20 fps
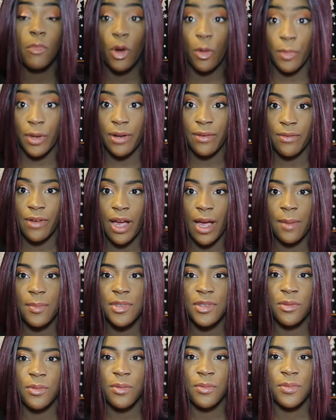Mermaid
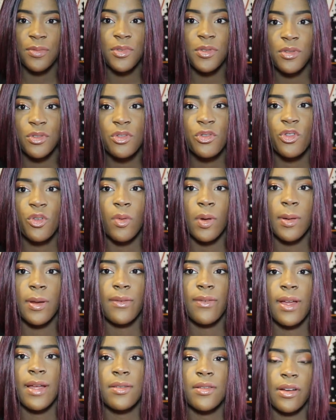vibes, true
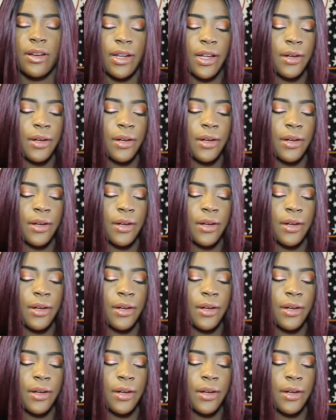mermaid vibes right